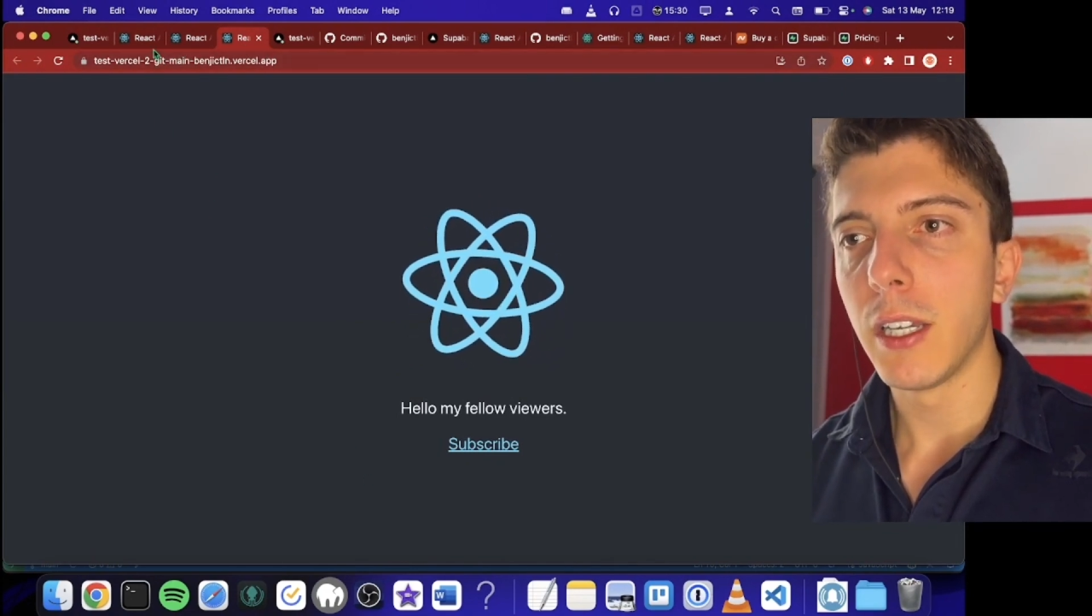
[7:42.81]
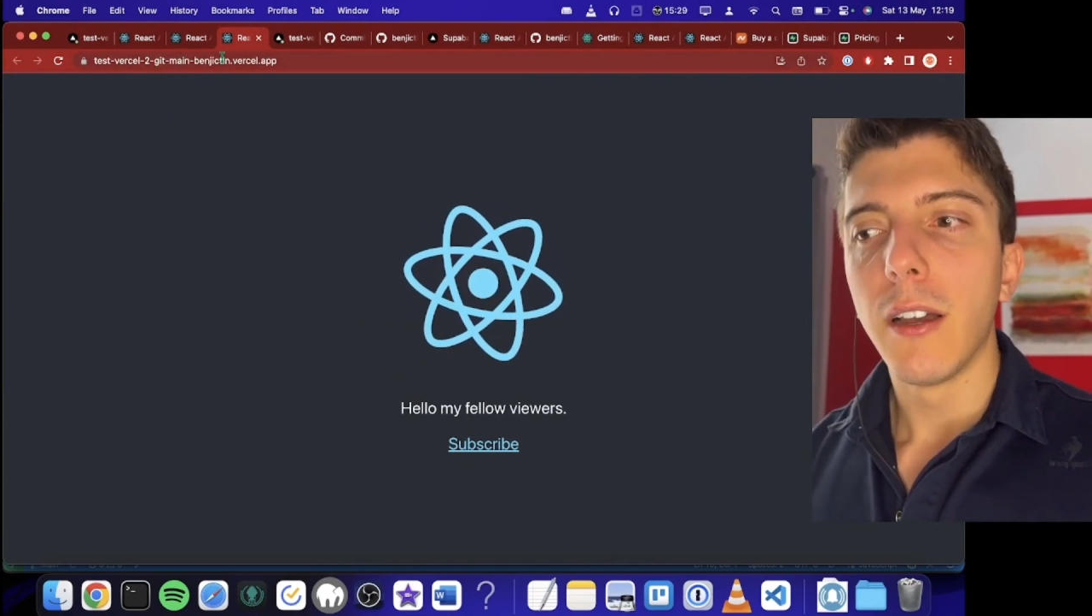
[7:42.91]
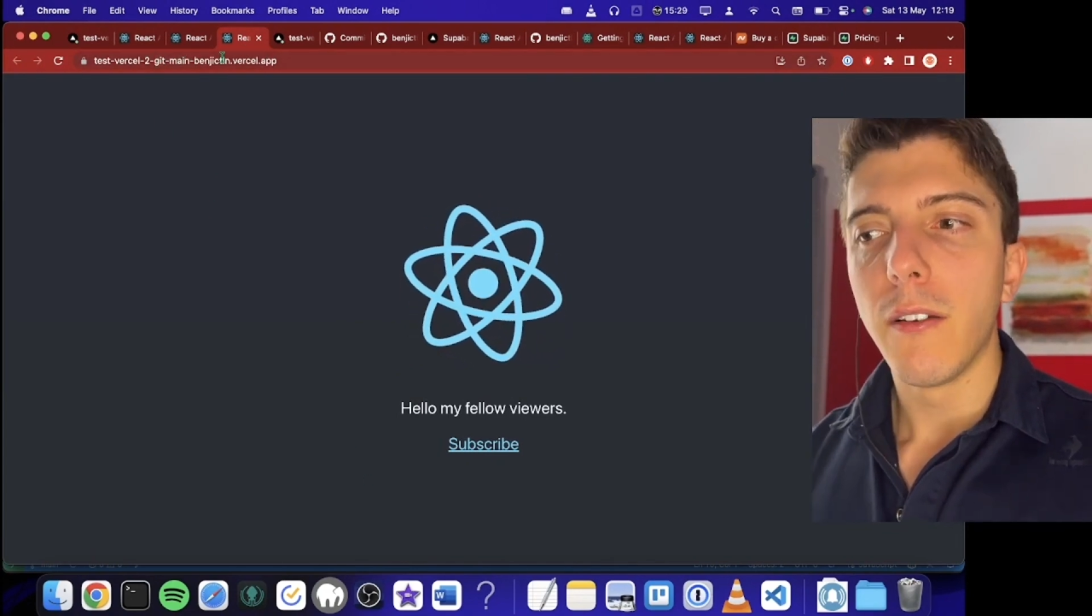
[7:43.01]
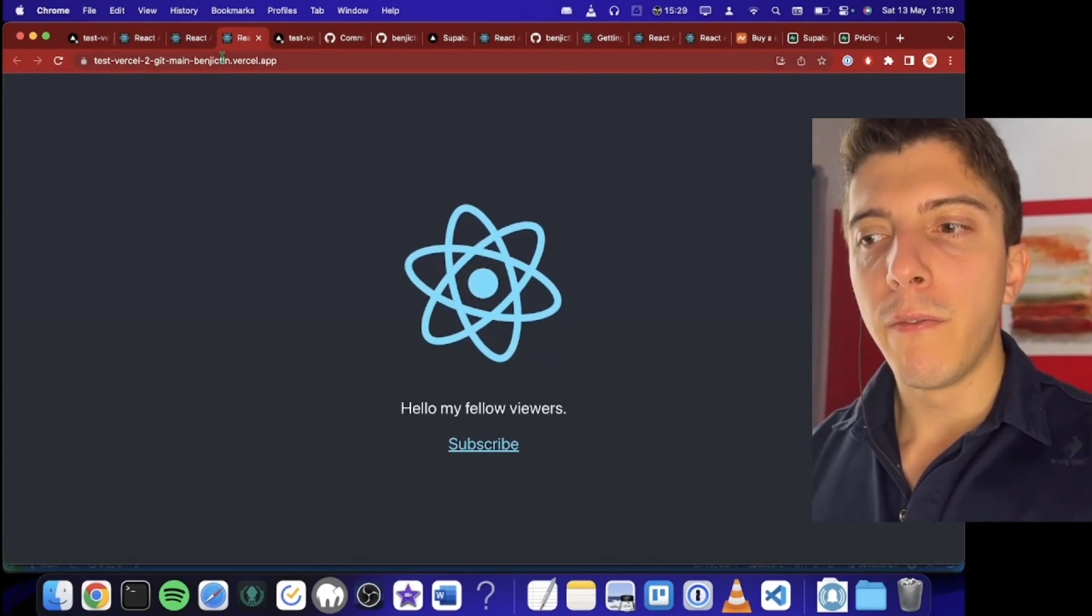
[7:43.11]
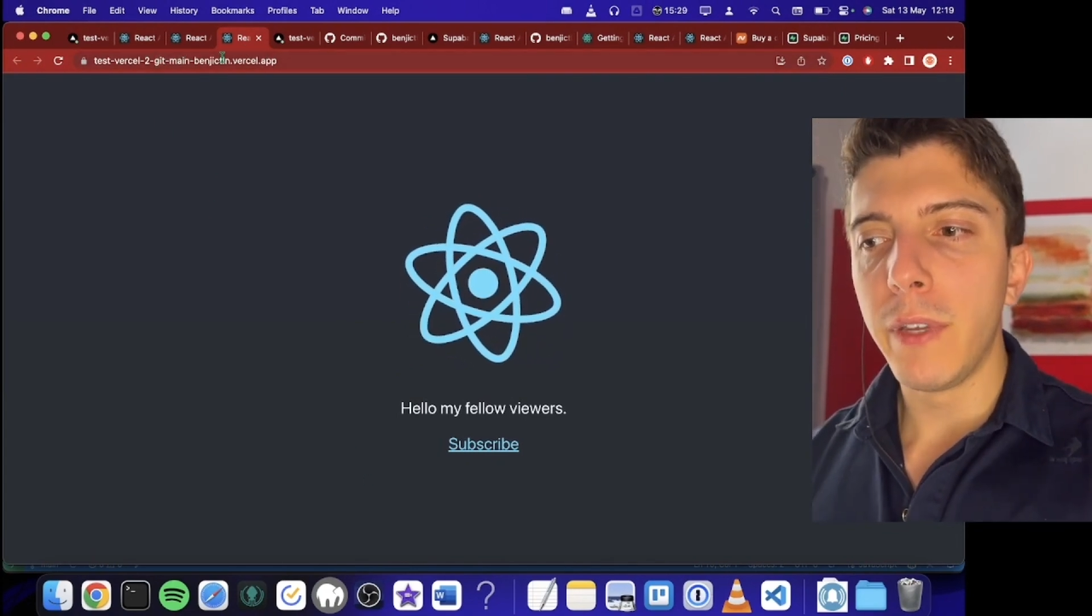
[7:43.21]

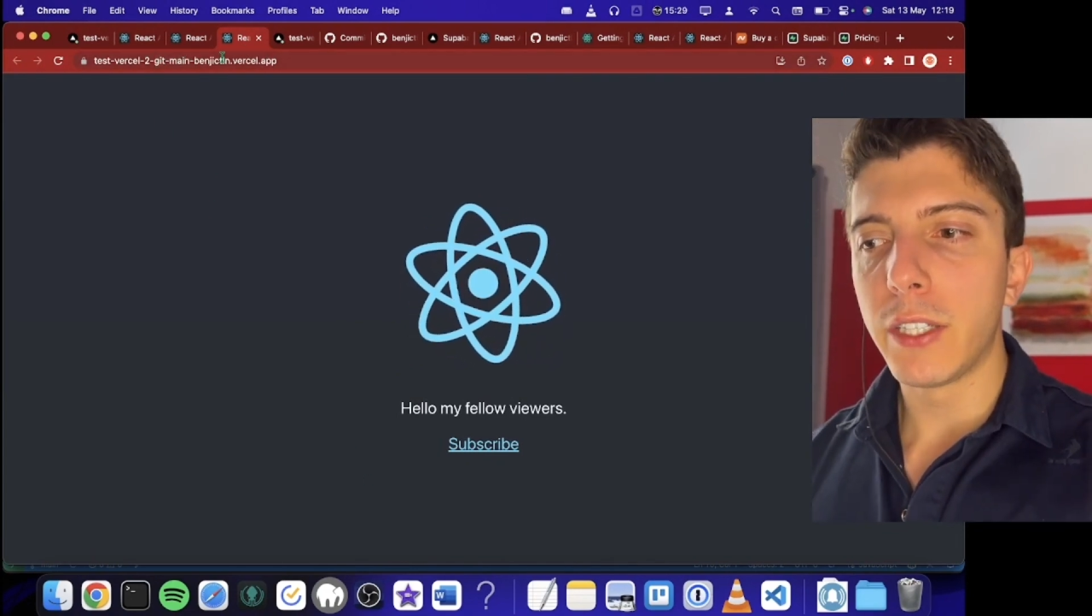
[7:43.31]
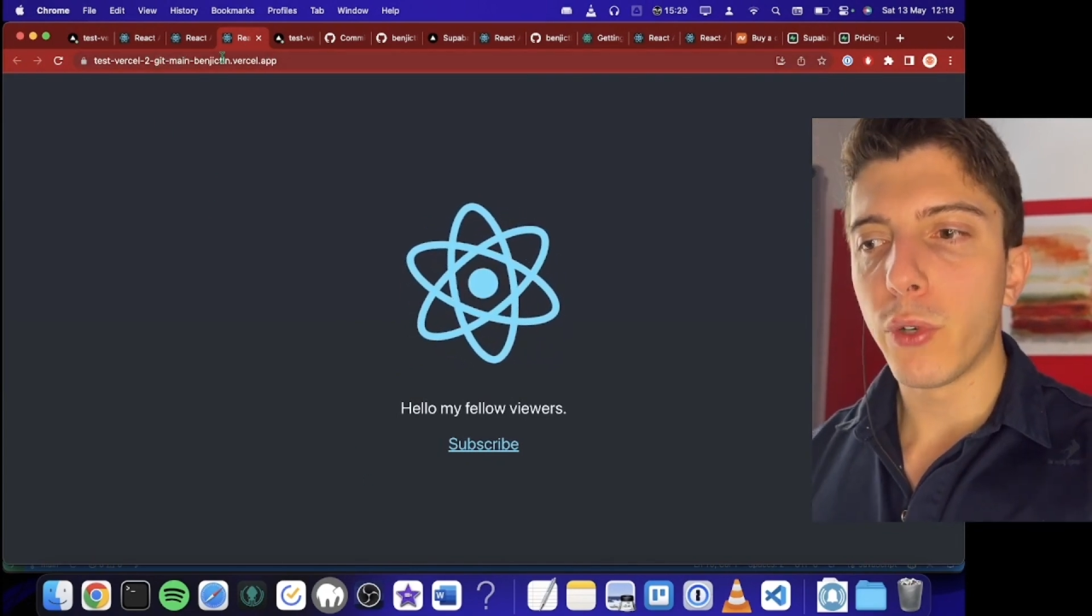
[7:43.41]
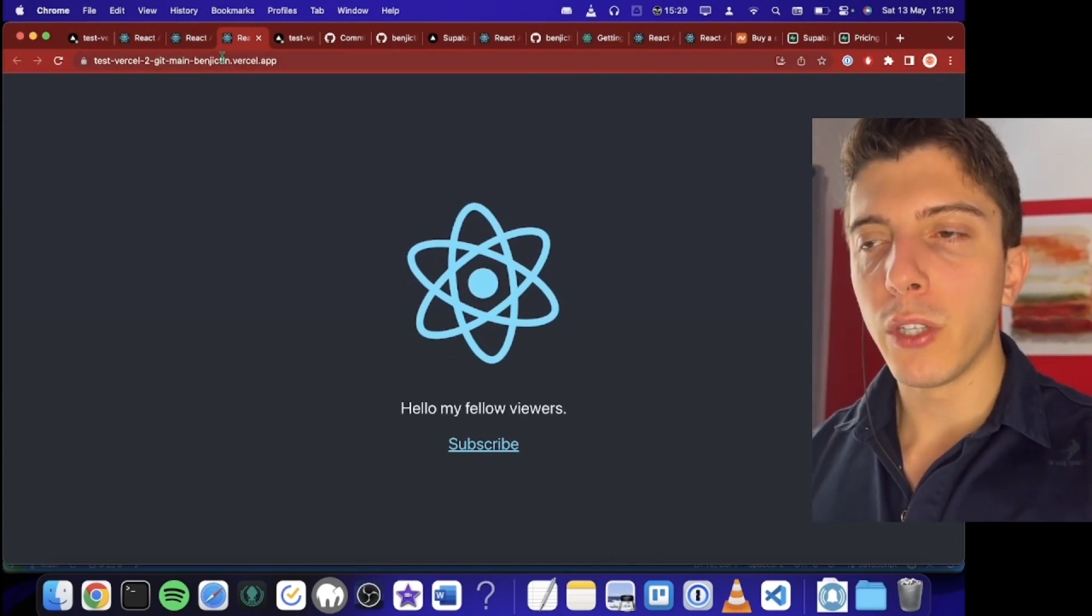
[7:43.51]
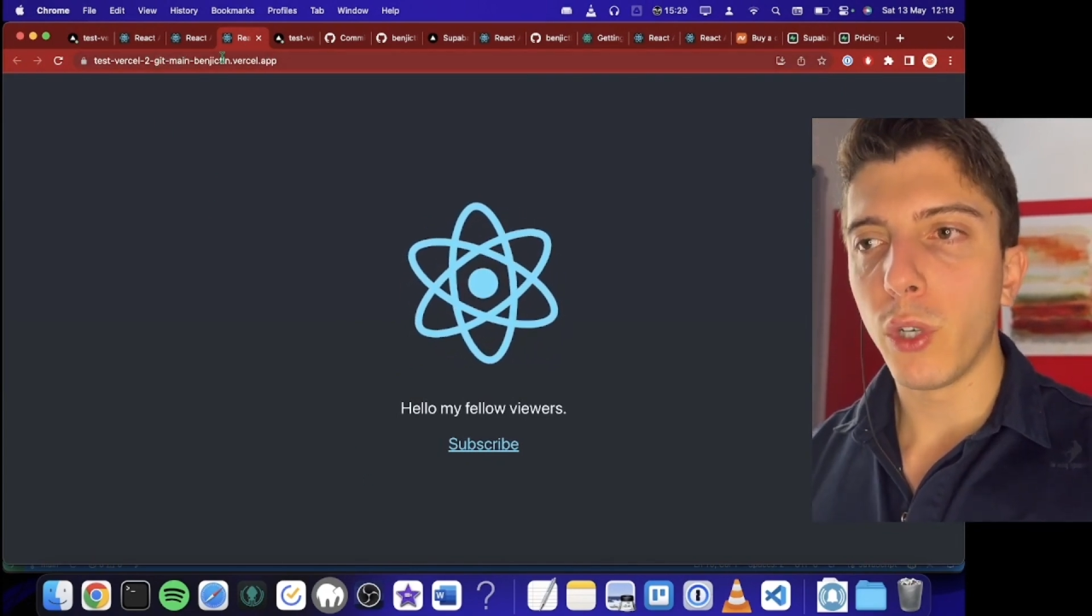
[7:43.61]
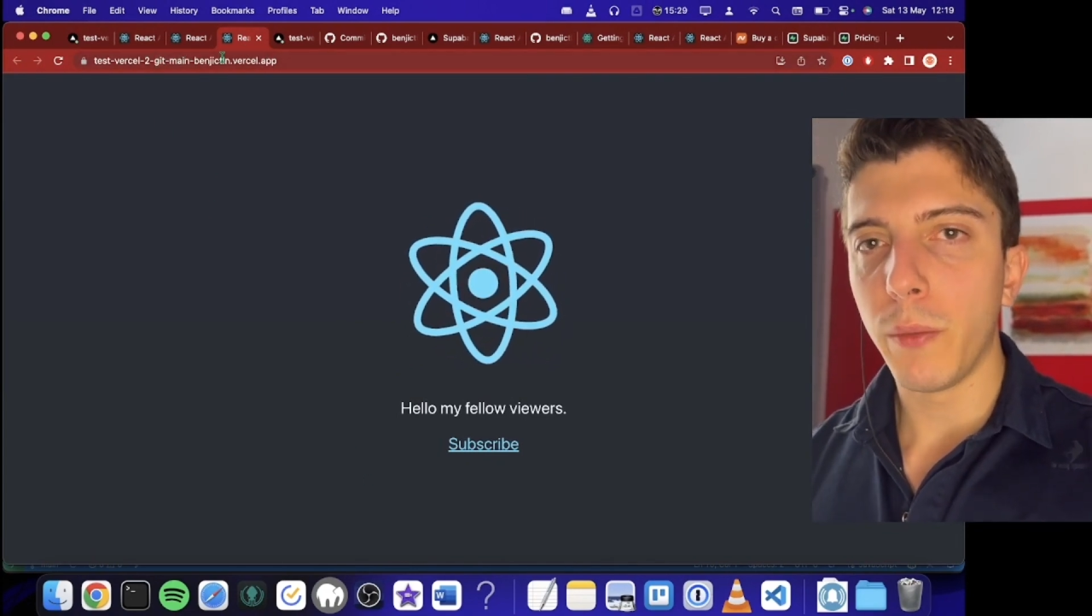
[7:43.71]
this
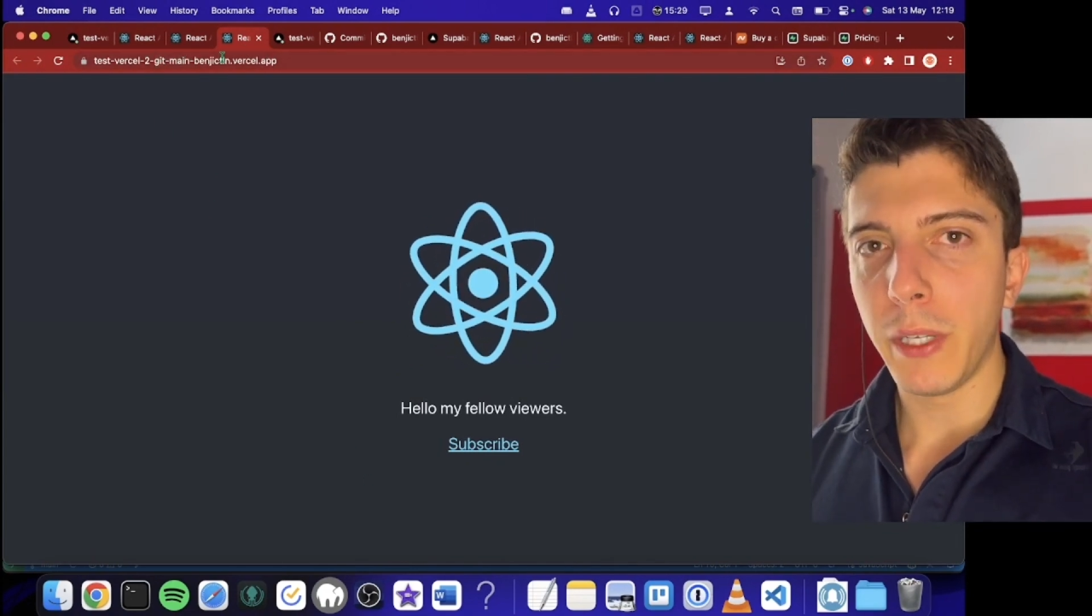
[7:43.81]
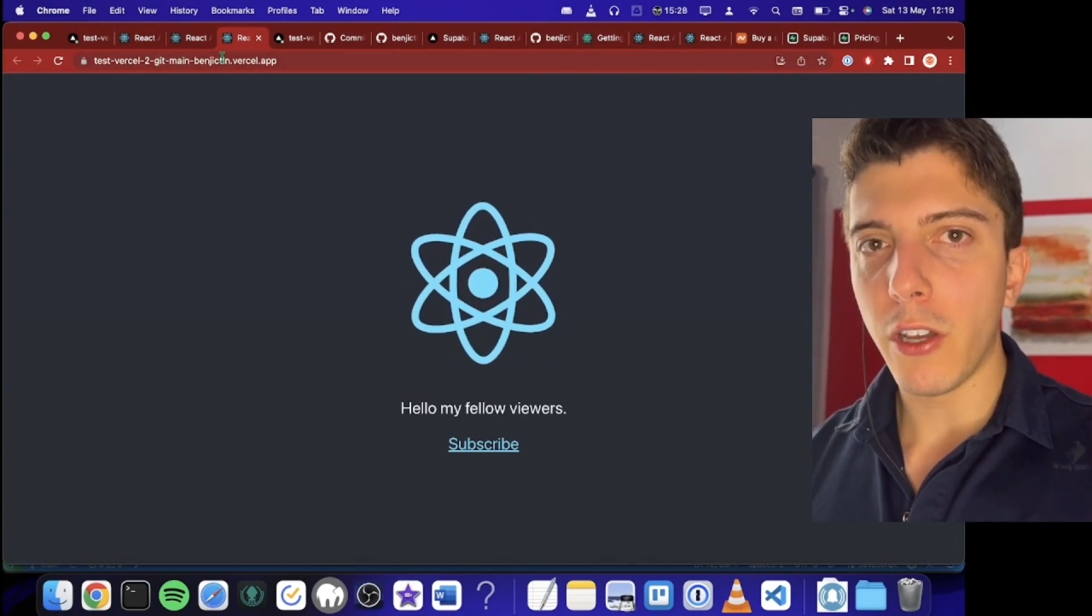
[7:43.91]
one will be